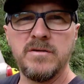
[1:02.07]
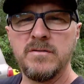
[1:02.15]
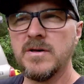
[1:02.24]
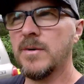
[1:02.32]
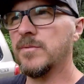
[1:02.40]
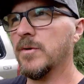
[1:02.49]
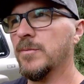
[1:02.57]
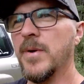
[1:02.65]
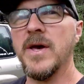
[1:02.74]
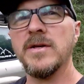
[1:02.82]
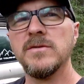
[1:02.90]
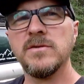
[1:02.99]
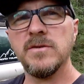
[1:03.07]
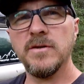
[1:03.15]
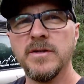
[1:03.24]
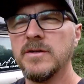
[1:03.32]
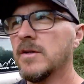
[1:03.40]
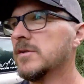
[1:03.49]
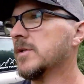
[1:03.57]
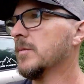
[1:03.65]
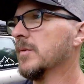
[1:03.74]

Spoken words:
couple of bangs, I think there's someone